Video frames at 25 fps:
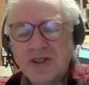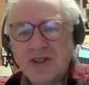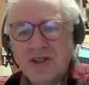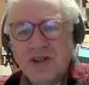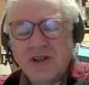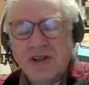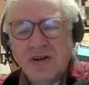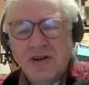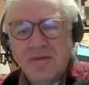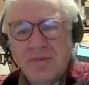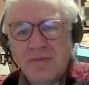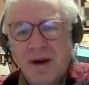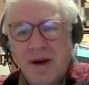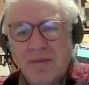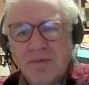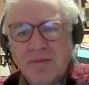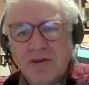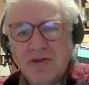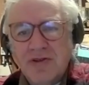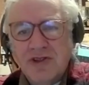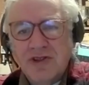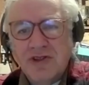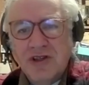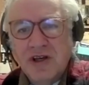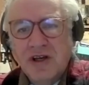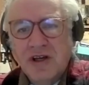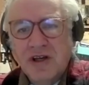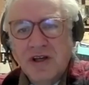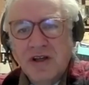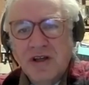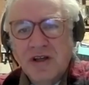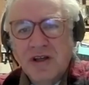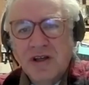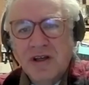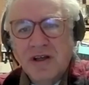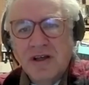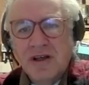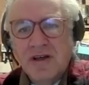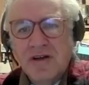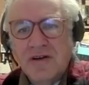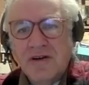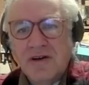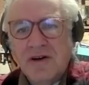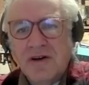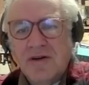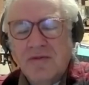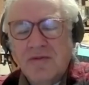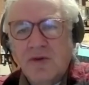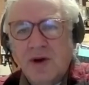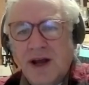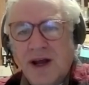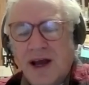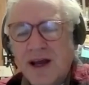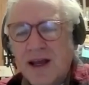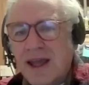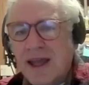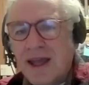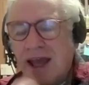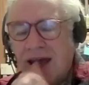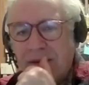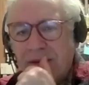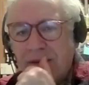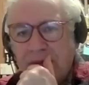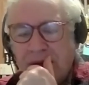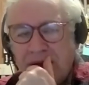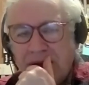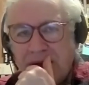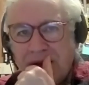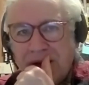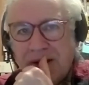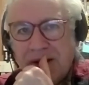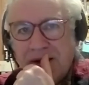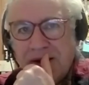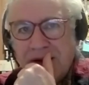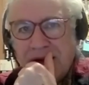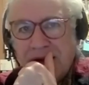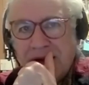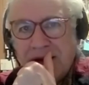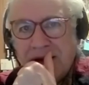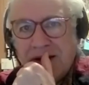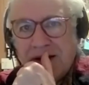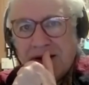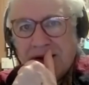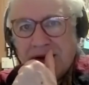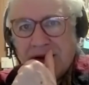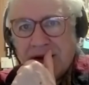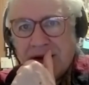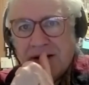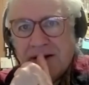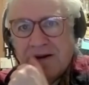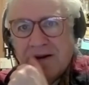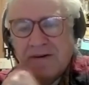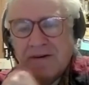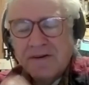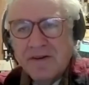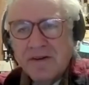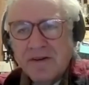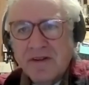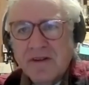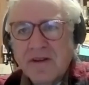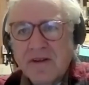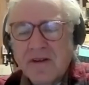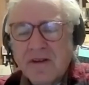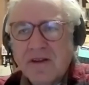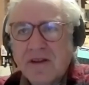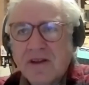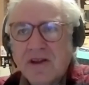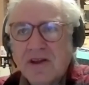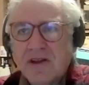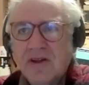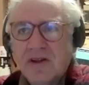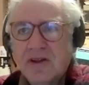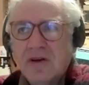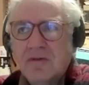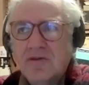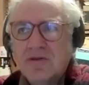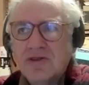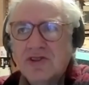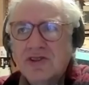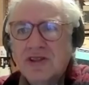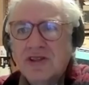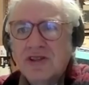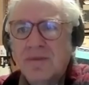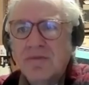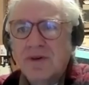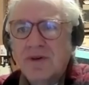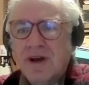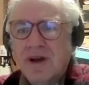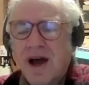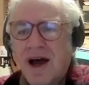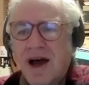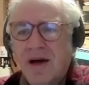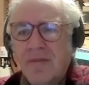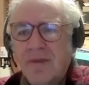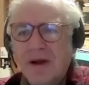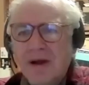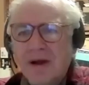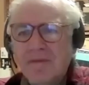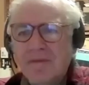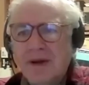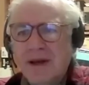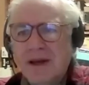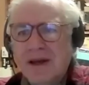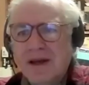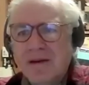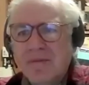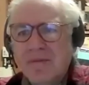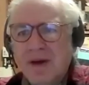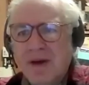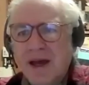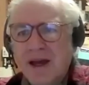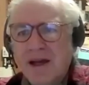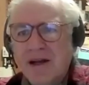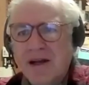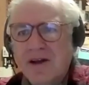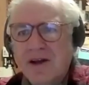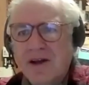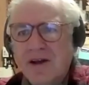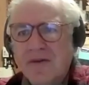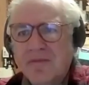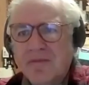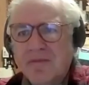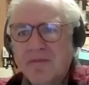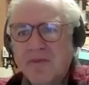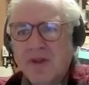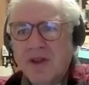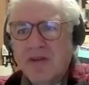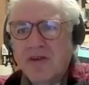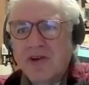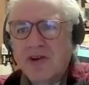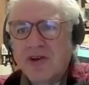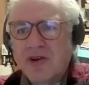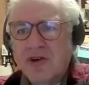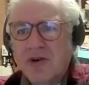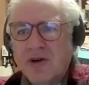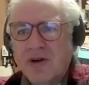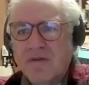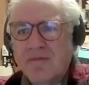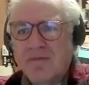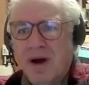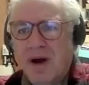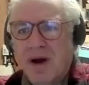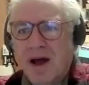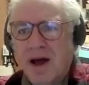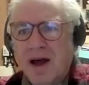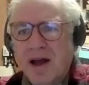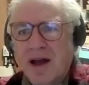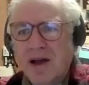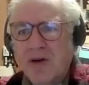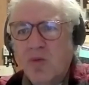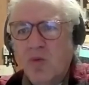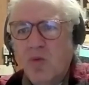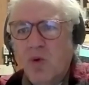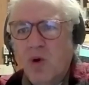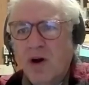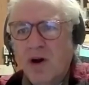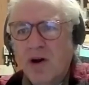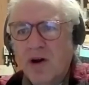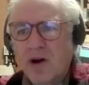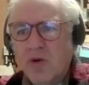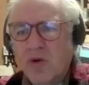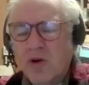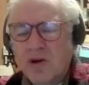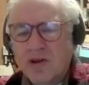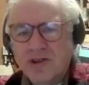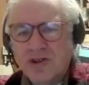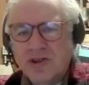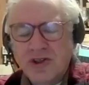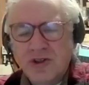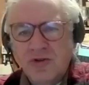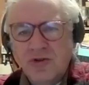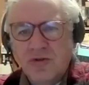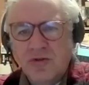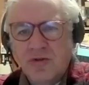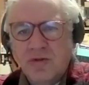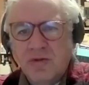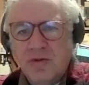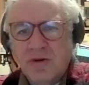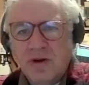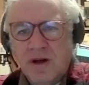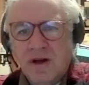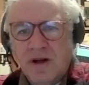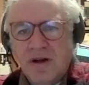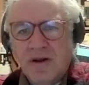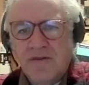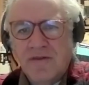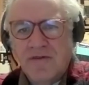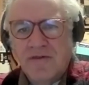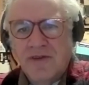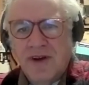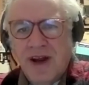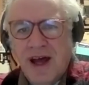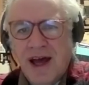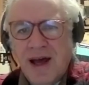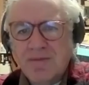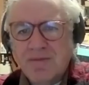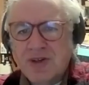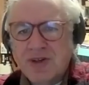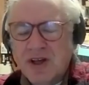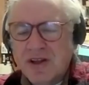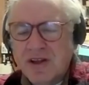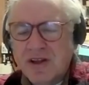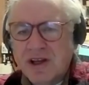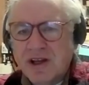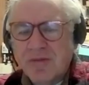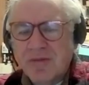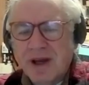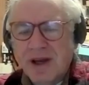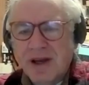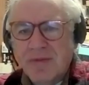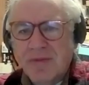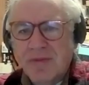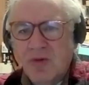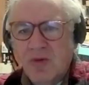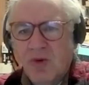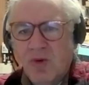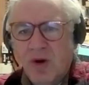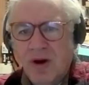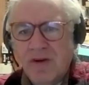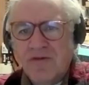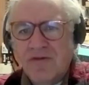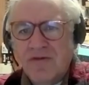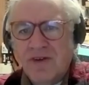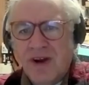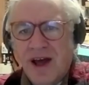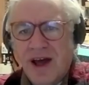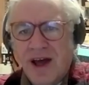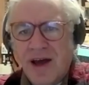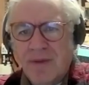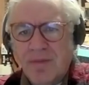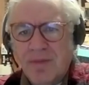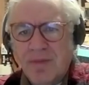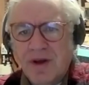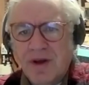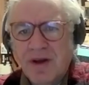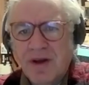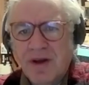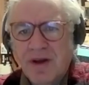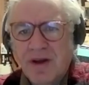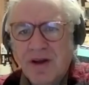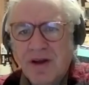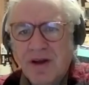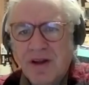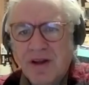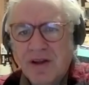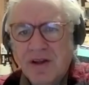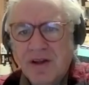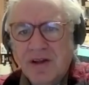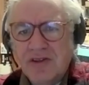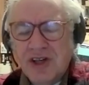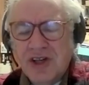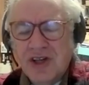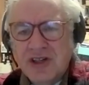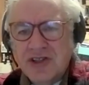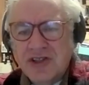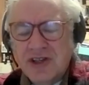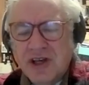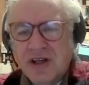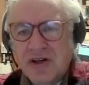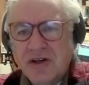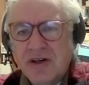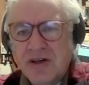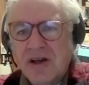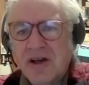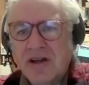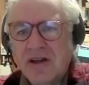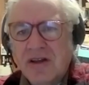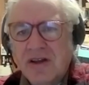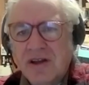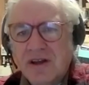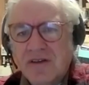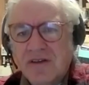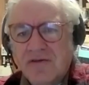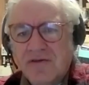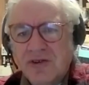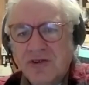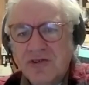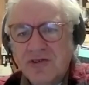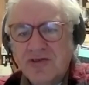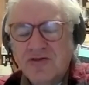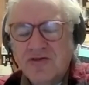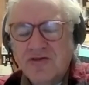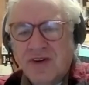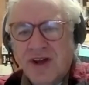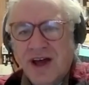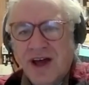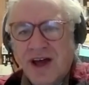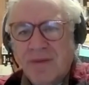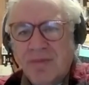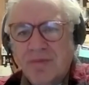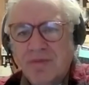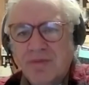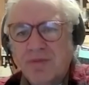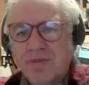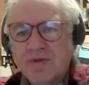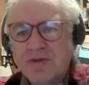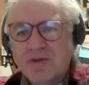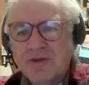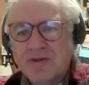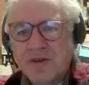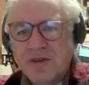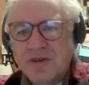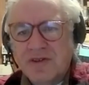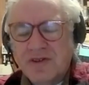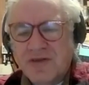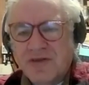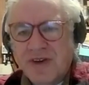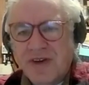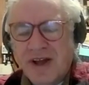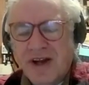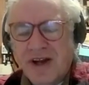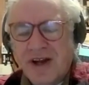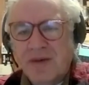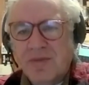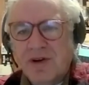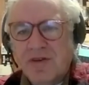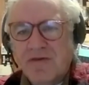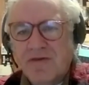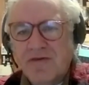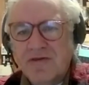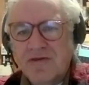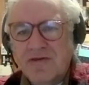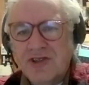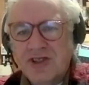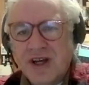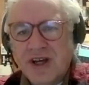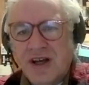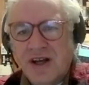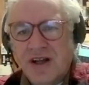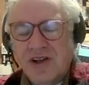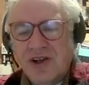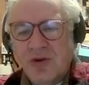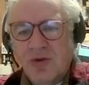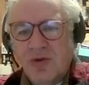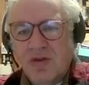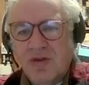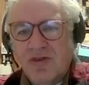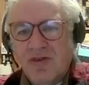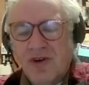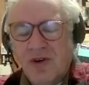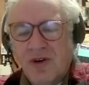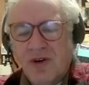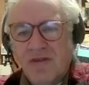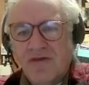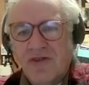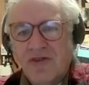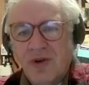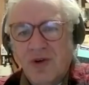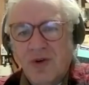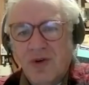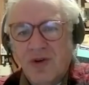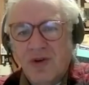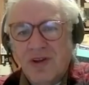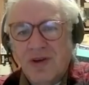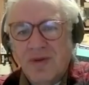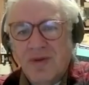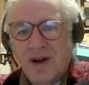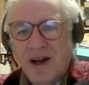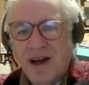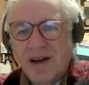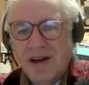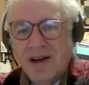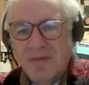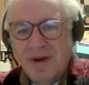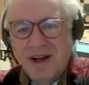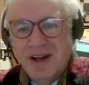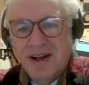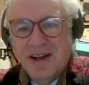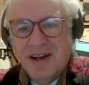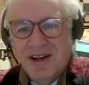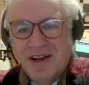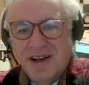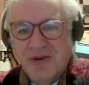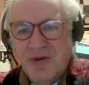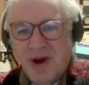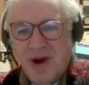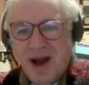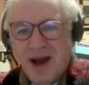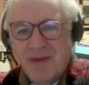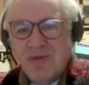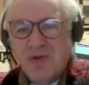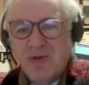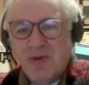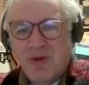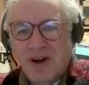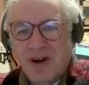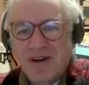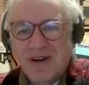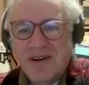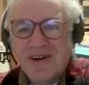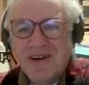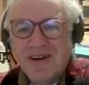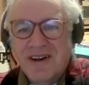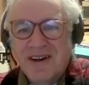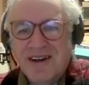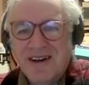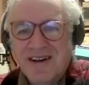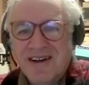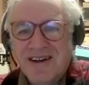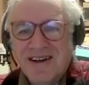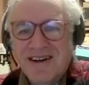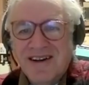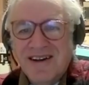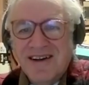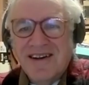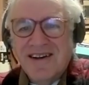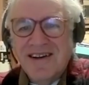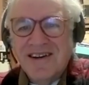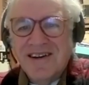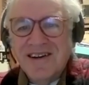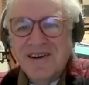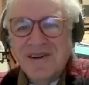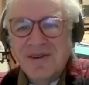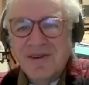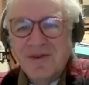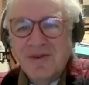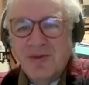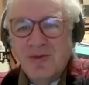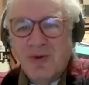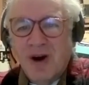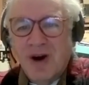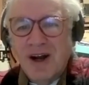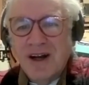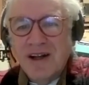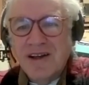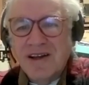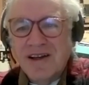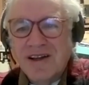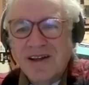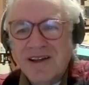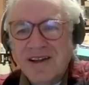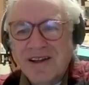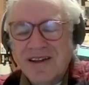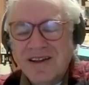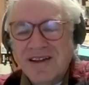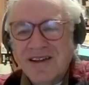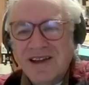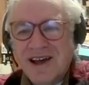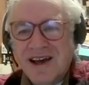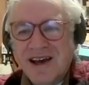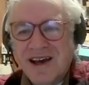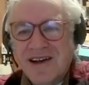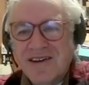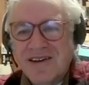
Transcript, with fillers: to their members. The, when I came in, uh, th there was some comment being made that you could buy one or two uh, flaps. I think it may have been one flap. And as I said, that first flap was, was available for sale. There were very few of them, and I immediately grabbed one, uh, wadding that